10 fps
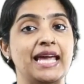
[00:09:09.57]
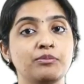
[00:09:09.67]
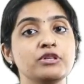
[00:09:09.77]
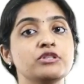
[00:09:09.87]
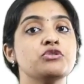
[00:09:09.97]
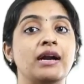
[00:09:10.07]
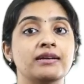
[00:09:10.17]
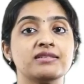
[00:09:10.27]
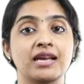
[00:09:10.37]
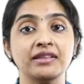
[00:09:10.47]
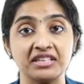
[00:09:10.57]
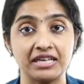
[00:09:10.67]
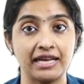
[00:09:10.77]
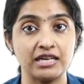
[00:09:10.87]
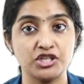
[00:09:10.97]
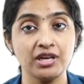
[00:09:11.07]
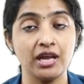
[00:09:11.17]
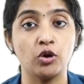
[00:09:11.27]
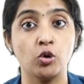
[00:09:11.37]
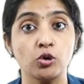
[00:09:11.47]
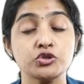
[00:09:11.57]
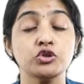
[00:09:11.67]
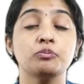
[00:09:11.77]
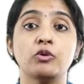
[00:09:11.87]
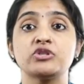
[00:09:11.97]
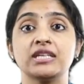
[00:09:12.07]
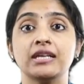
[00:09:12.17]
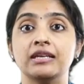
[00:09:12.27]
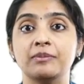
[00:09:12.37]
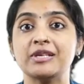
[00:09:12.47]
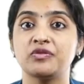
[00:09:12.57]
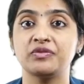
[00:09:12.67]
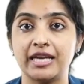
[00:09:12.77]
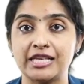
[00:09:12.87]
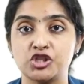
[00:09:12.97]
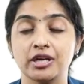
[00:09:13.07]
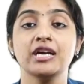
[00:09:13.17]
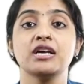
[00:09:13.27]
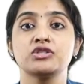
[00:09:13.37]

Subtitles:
able to understand the retention and also the posterior limits of the denture